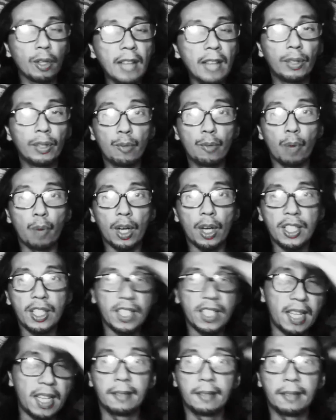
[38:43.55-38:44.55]
only
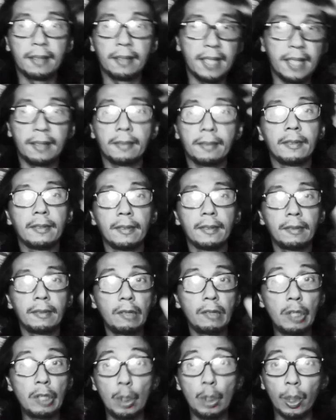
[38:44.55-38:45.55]
works in
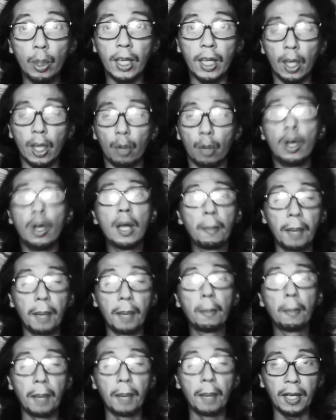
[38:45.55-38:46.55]

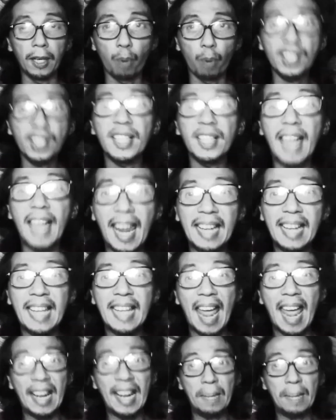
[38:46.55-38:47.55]
Yu-Gi-Oh! But it works in
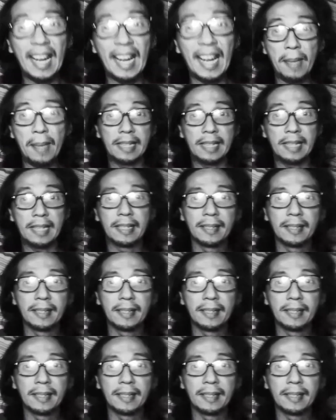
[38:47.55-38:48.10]
any anime.